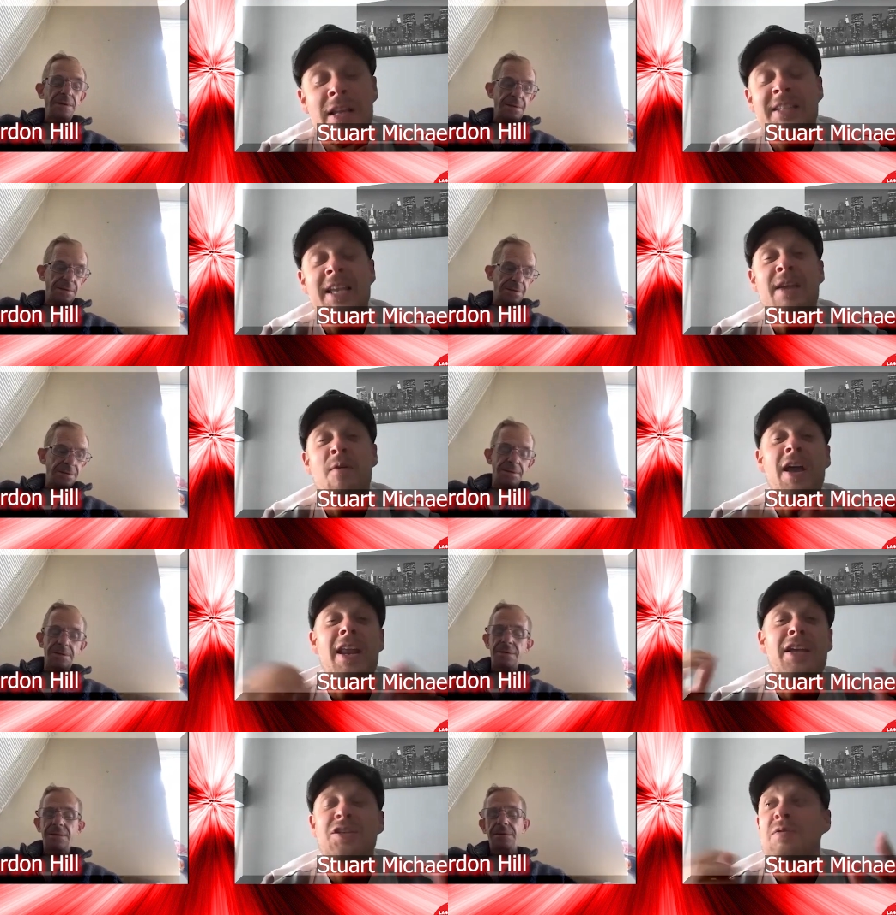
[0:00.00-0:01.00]
Speaker 1: I tell you what,
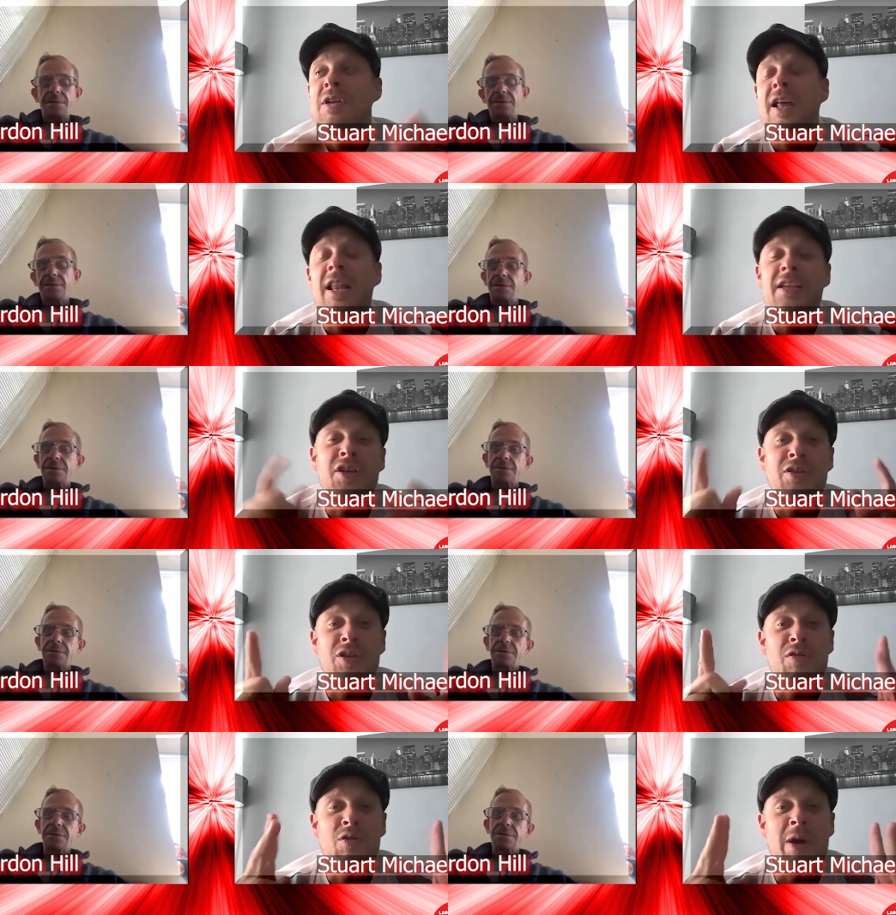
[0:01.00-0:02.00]
can I ask you? I'll ask you
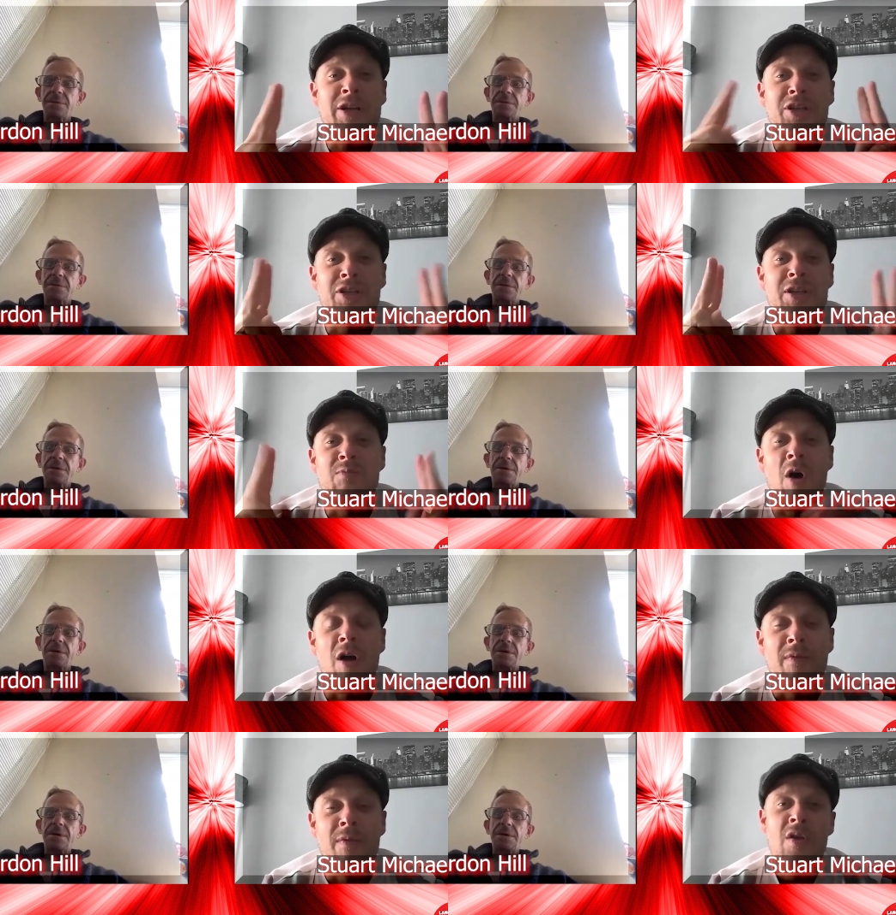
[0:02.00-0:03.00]
two questions in
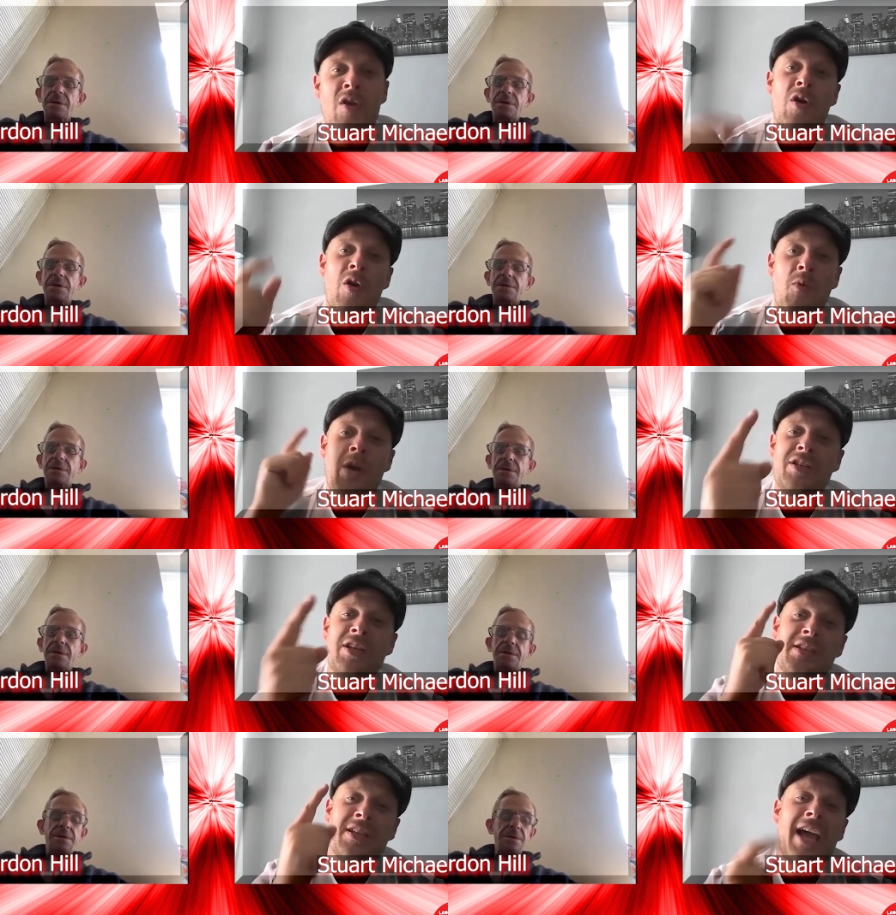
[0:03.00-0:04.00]
one.
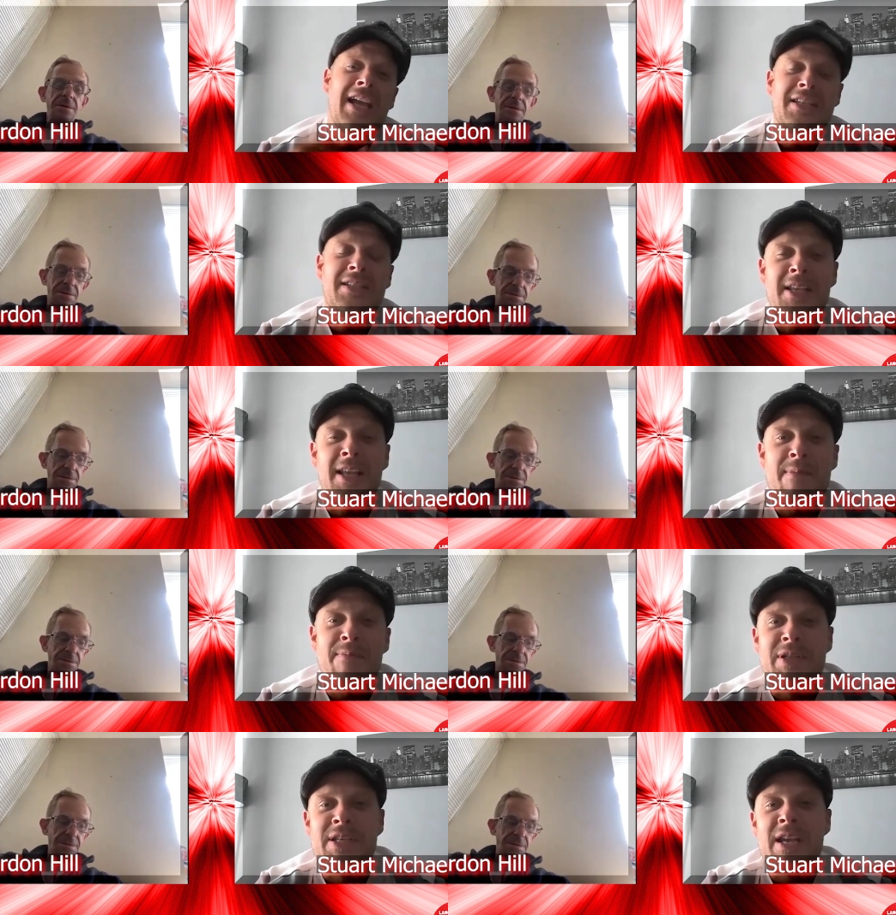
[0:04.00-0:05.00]
Which is the nicest
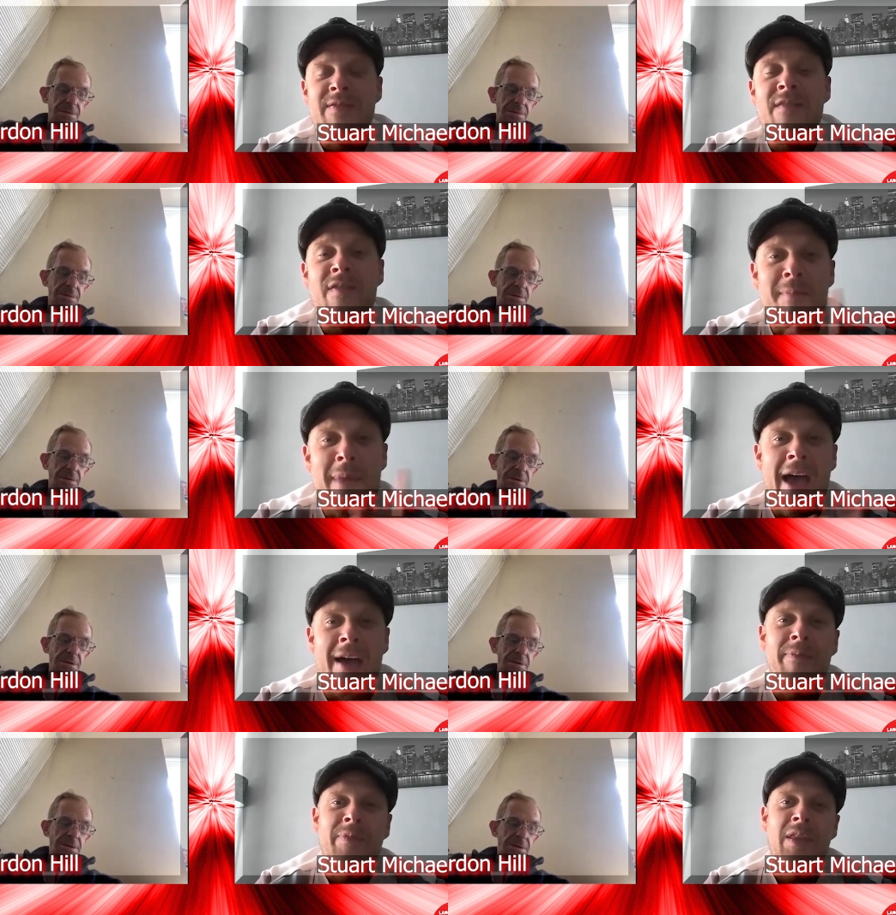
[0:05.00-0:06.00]
celebrity you've ever
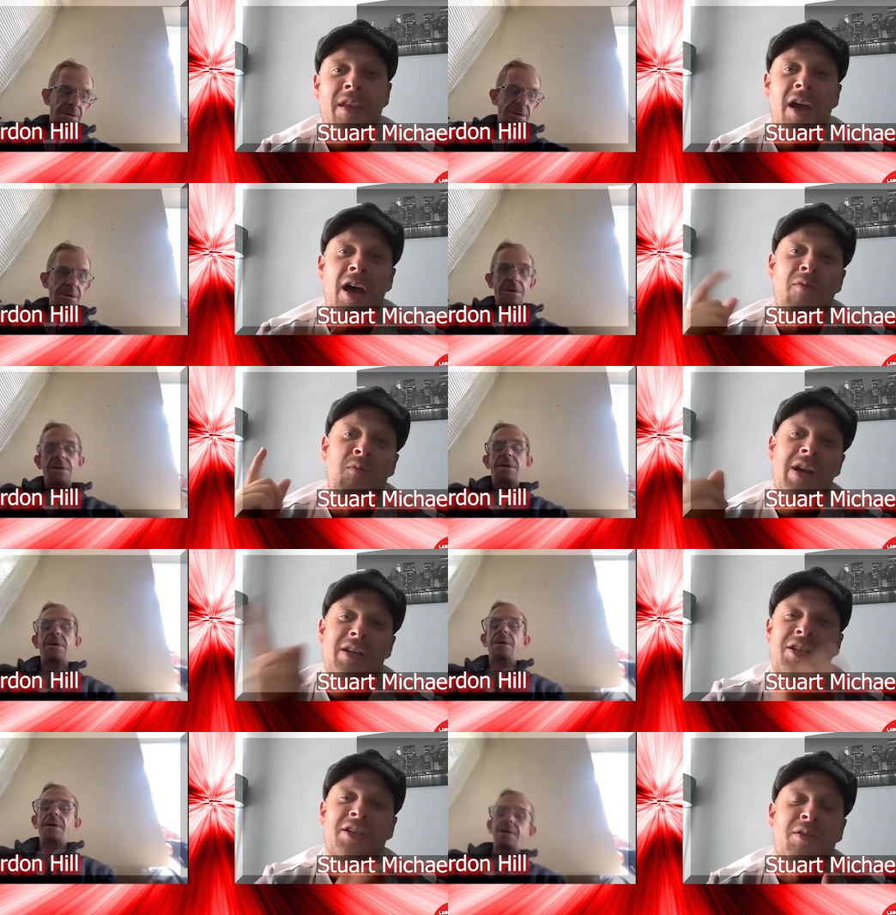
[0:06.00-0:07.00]
met, and
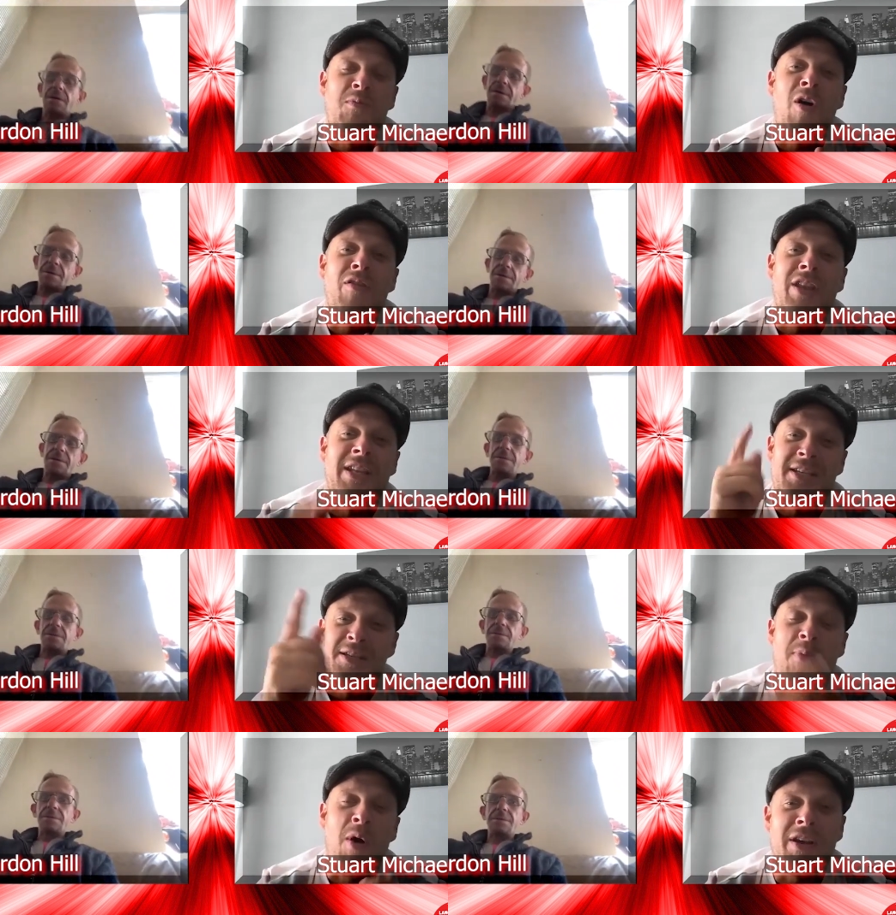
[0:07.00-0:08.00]
which is the one that
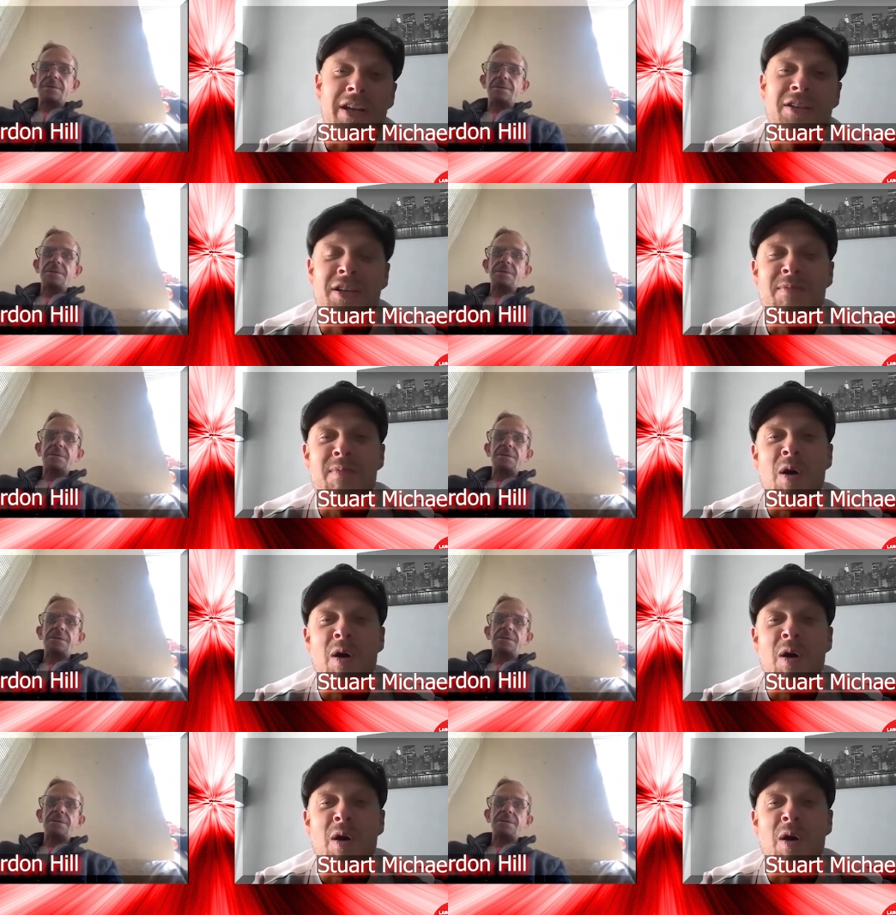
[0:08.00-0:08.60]
disappointed you the